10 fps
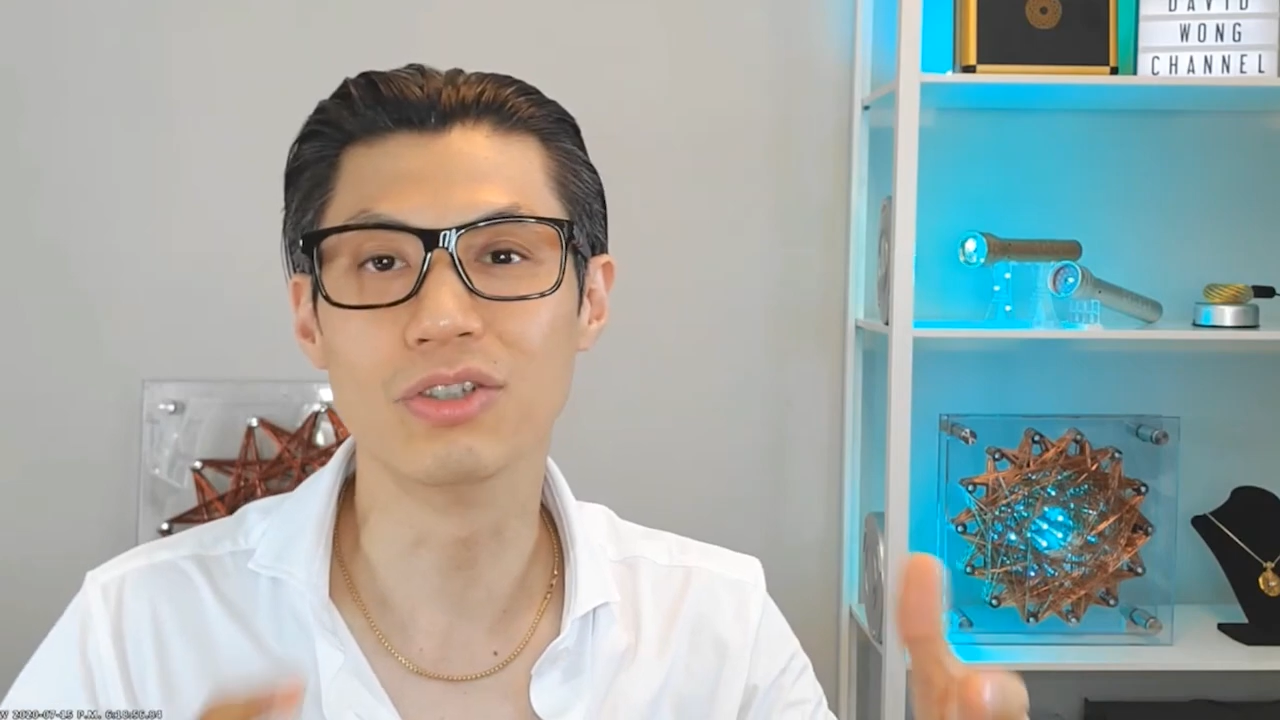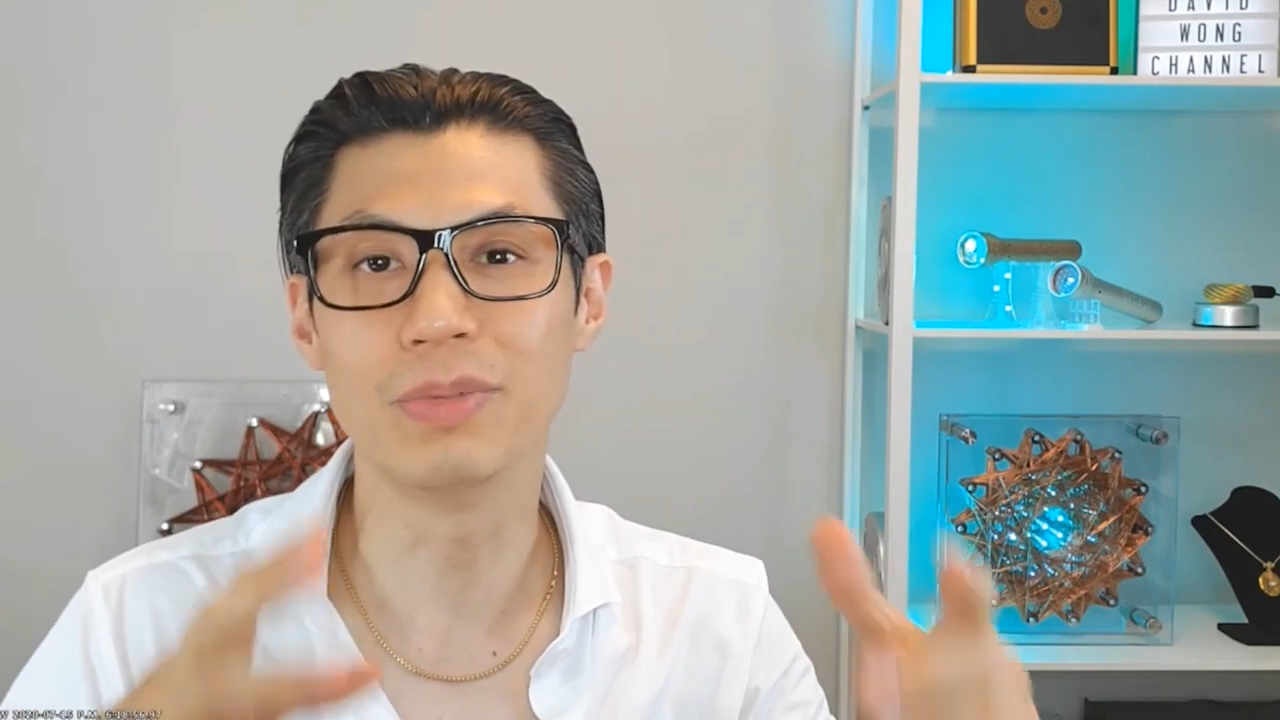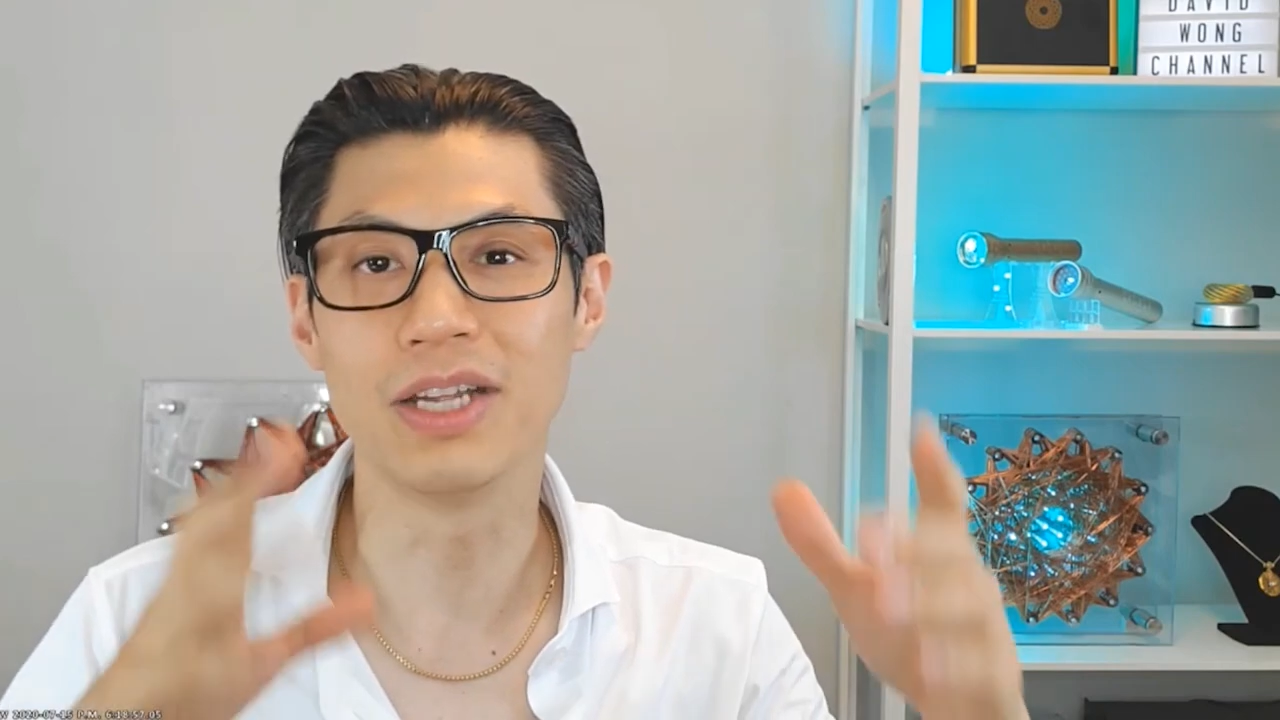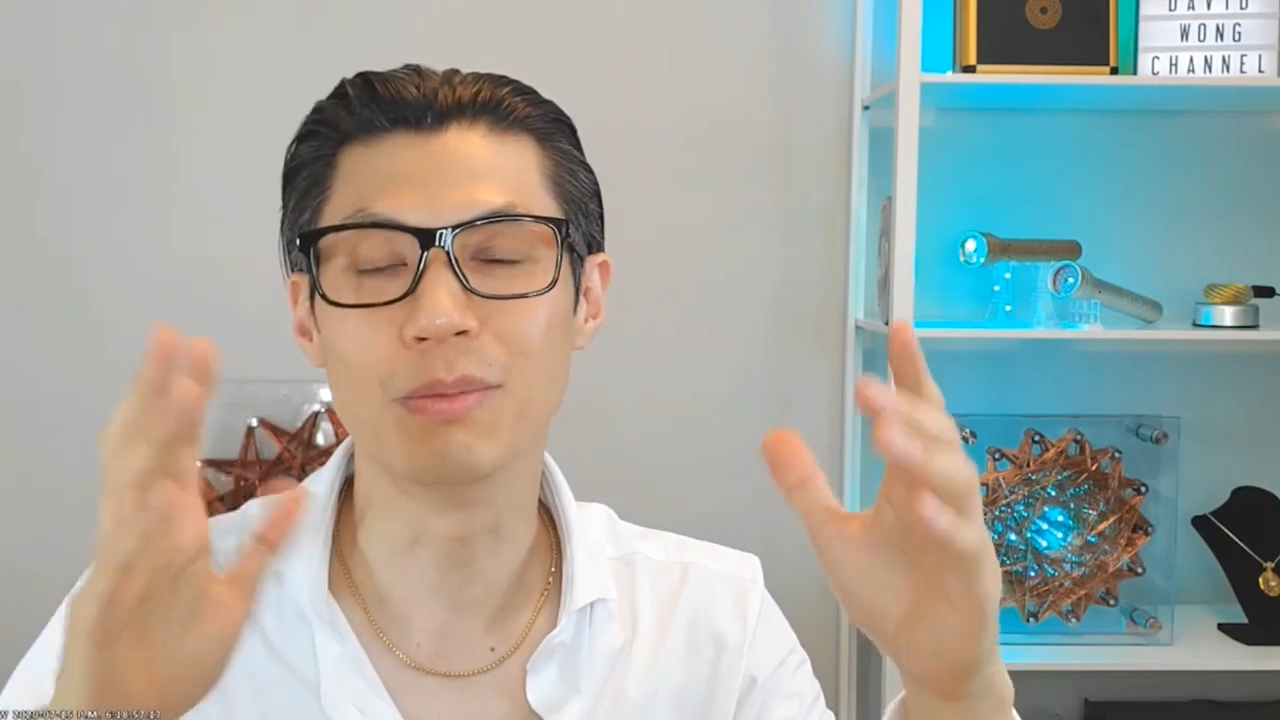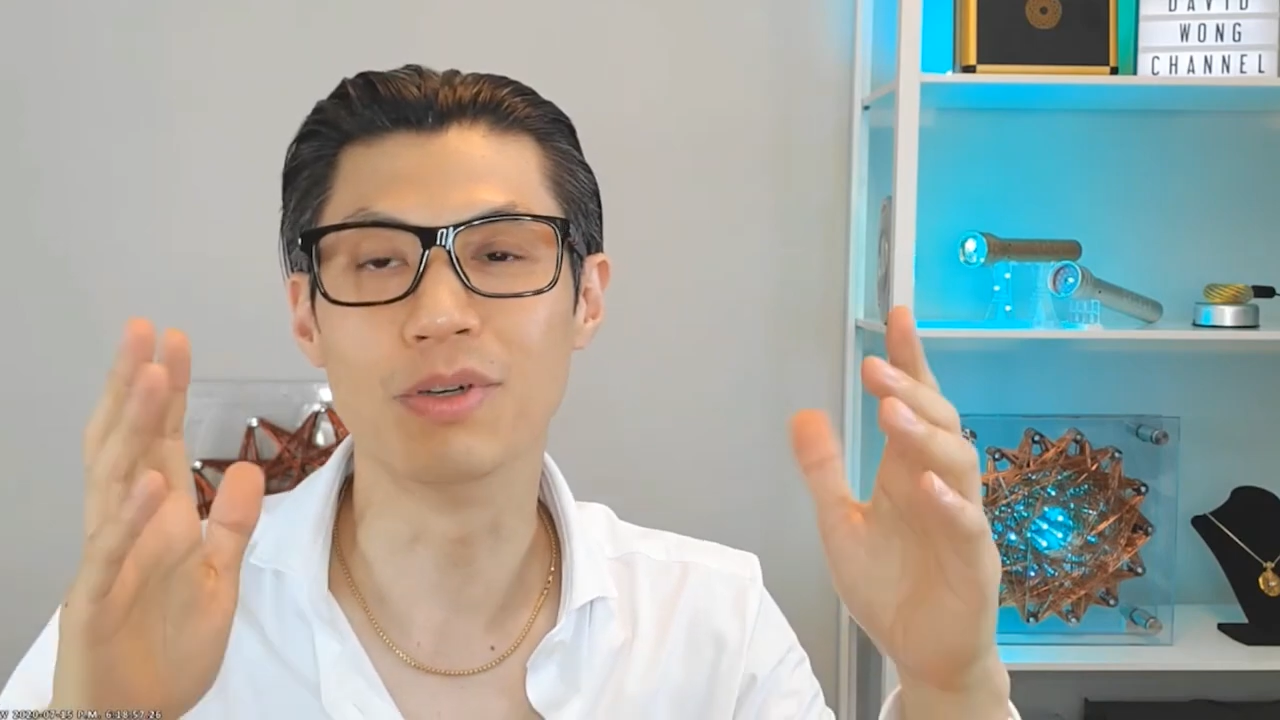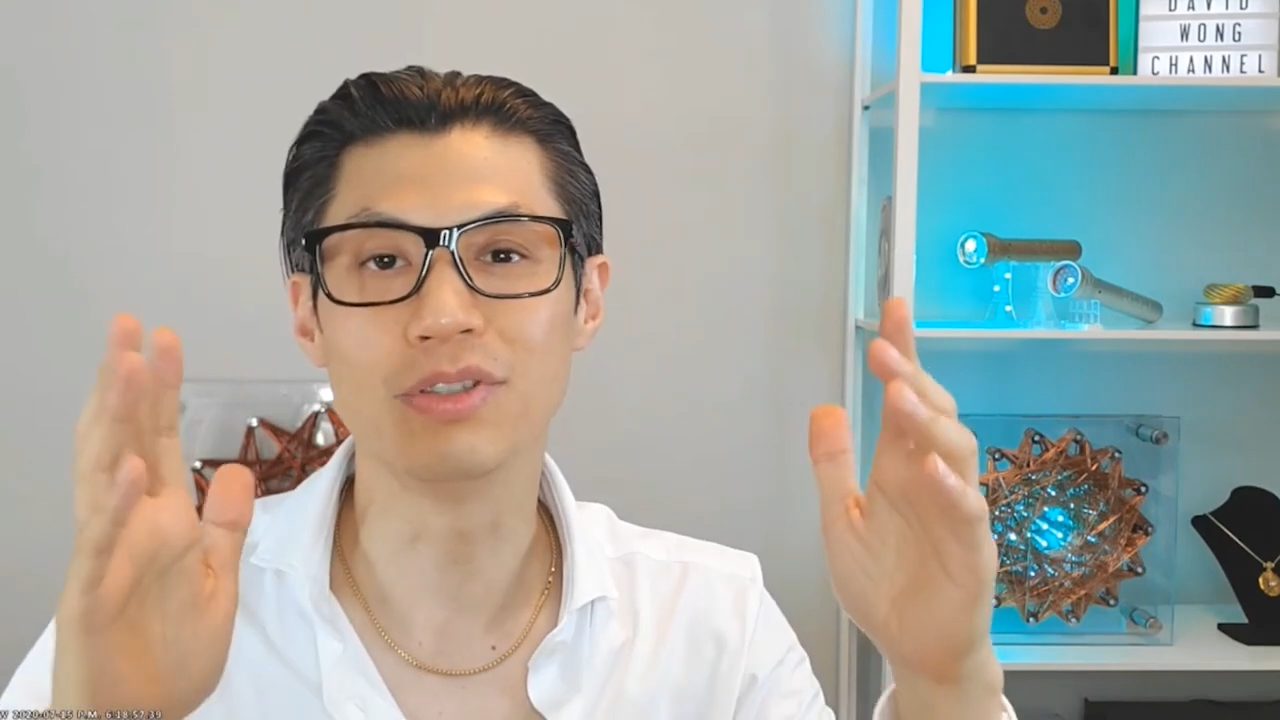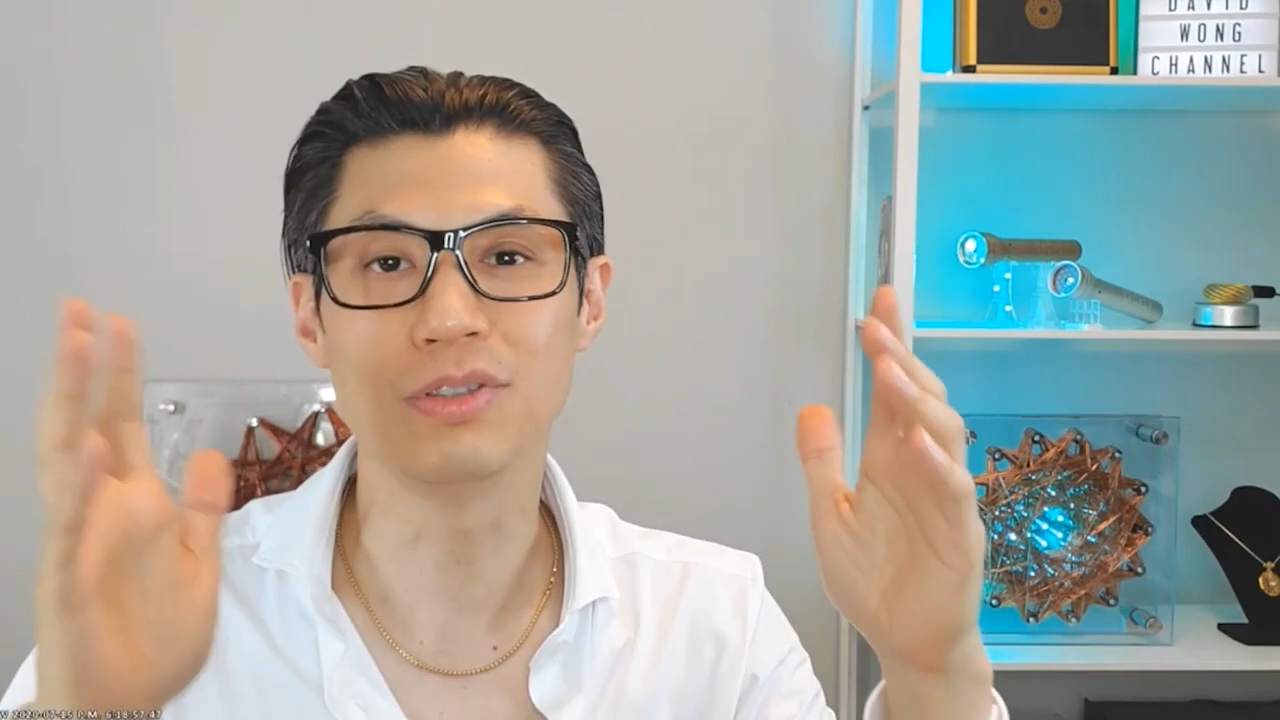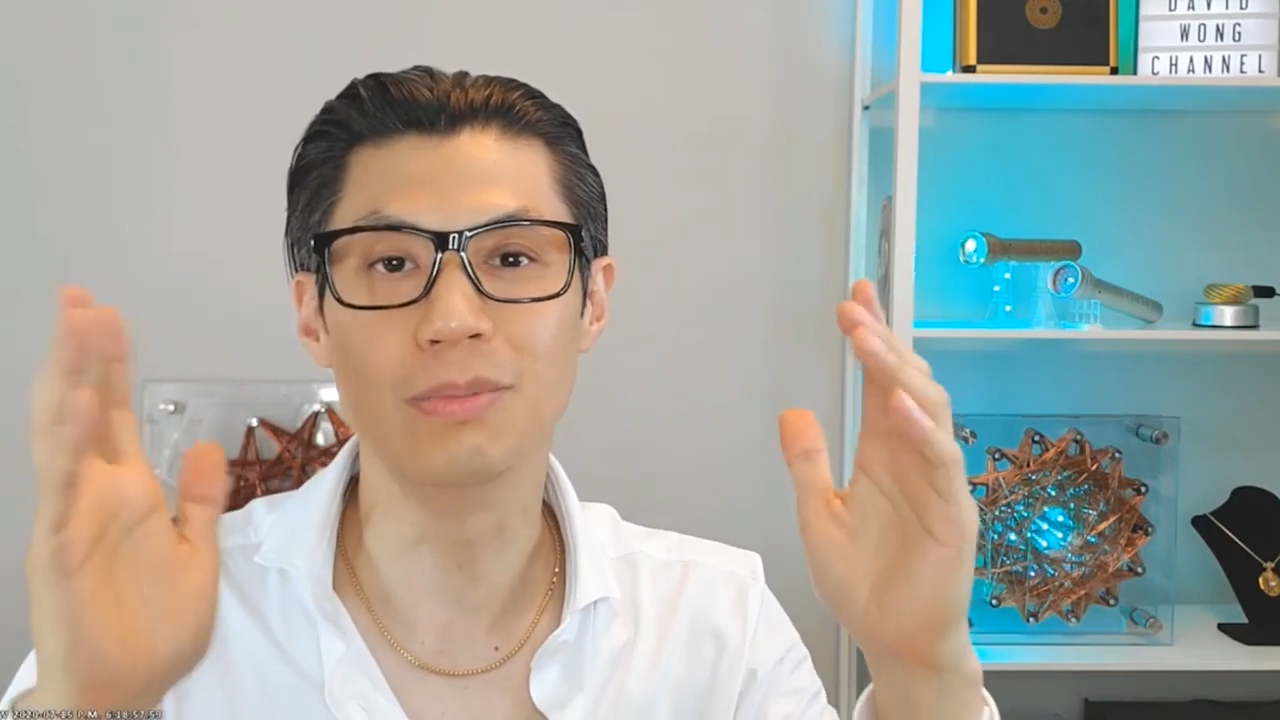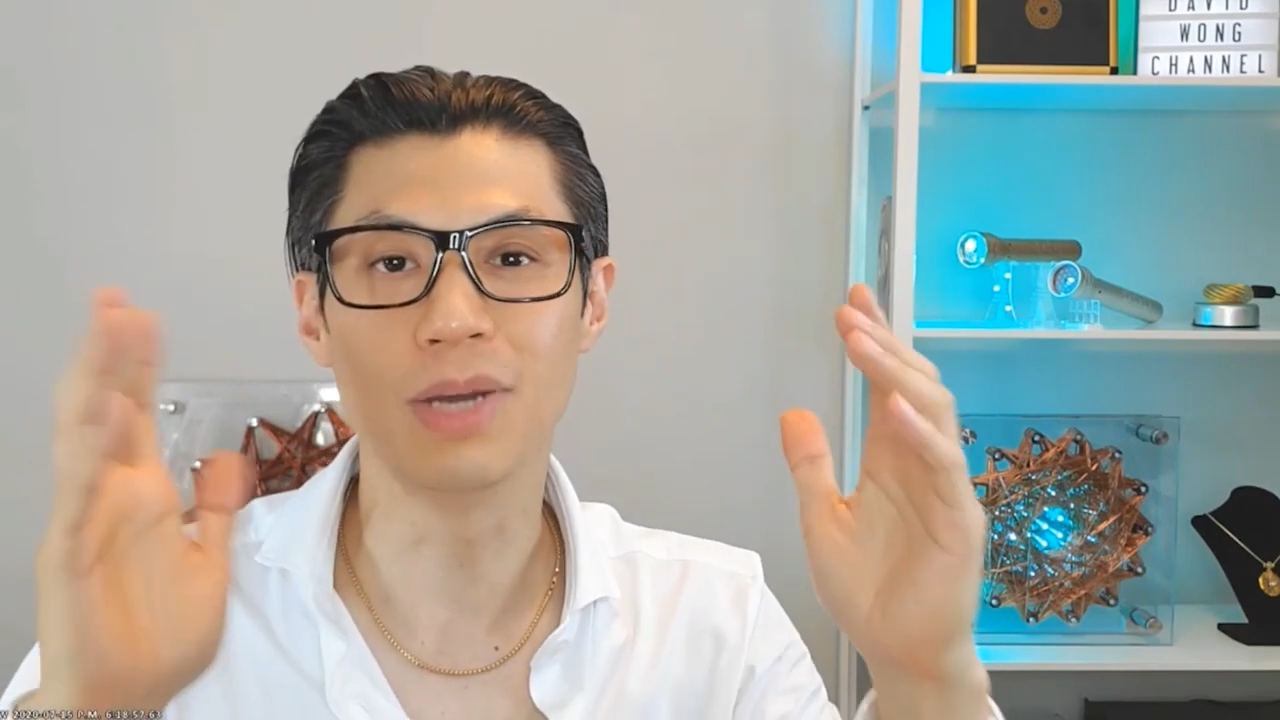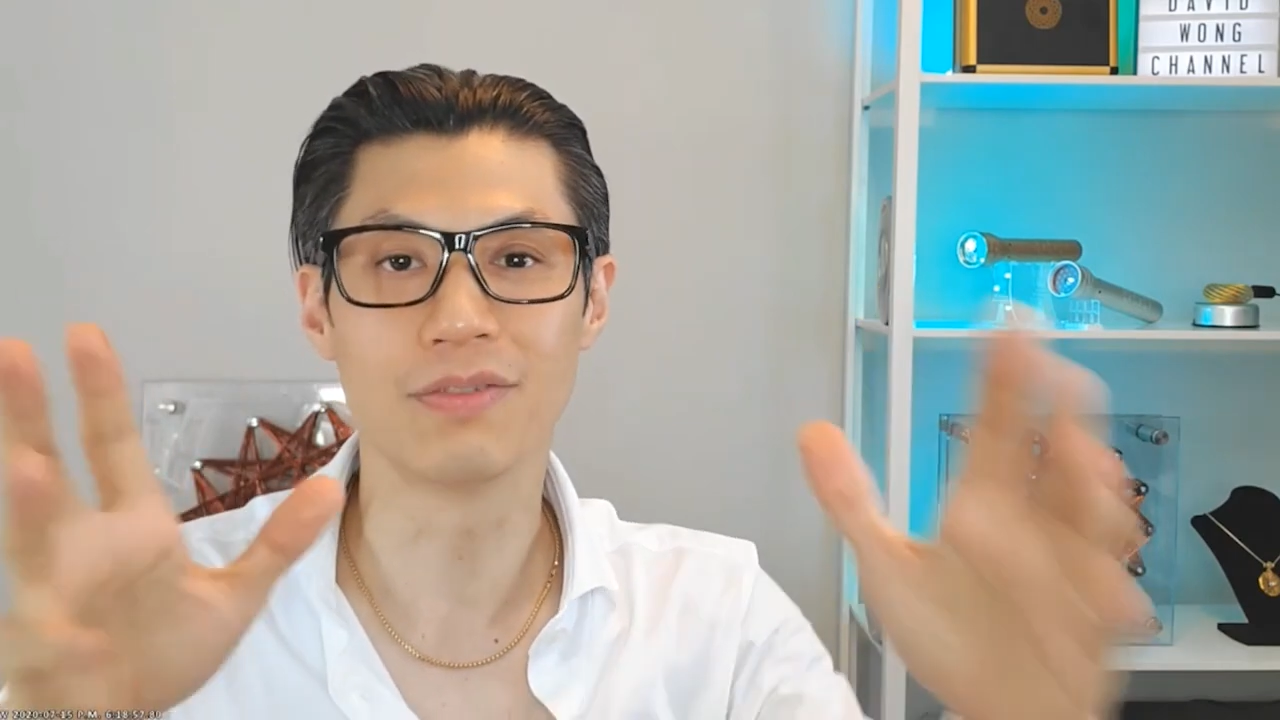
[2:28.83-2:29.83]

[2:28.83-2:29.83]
you'll be able to